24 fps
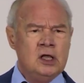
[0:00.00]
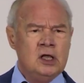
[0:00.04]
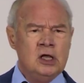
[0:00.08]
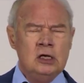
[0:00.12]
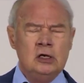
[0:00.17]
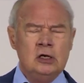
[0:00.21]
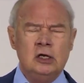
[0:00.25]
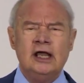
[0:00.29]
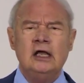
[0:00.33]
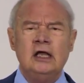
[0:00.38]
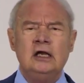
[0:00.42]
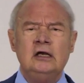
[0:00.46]

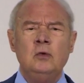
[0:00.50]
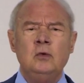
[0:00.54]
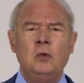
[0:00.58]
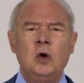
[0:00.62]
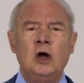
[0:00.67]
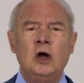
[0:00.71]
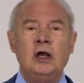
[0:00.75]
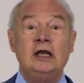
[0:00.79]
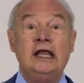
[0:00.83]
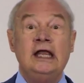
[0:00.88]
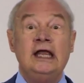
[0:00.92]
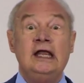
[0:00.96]
Look at
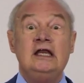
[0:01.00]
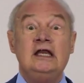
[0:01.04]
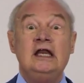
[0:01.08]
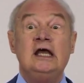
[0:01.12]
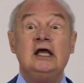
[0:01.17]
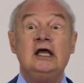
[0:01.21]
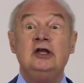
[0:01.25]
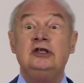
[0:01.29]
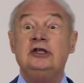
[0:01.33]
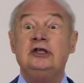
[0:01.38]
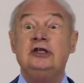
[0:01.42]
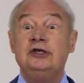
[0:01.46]
what he
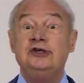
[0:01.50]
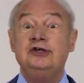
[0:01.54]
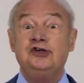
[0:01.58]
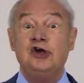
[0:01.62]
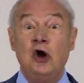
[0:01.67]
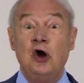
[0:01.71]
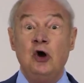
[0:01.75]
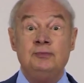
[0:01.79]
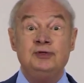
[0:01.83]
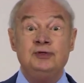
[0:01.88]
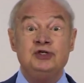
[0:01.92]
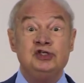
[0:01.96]
did to
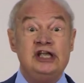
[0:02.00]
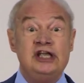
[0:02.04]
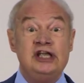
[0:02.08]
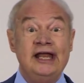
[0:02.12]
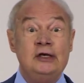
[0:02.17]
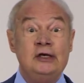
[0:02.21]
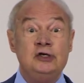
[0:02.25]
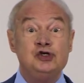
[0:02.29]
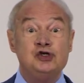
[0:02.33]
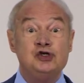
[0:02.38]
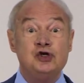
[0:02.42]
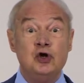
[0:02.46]
Job's
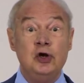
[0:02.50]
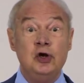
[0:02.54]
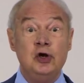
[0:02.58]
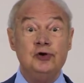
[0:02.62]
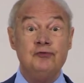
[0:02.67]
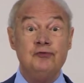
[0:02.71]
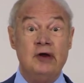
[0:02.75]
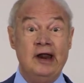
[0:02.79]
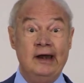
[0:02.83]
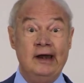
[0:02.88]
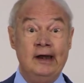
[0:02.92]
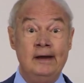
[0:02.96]
10
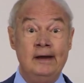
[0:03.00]
children.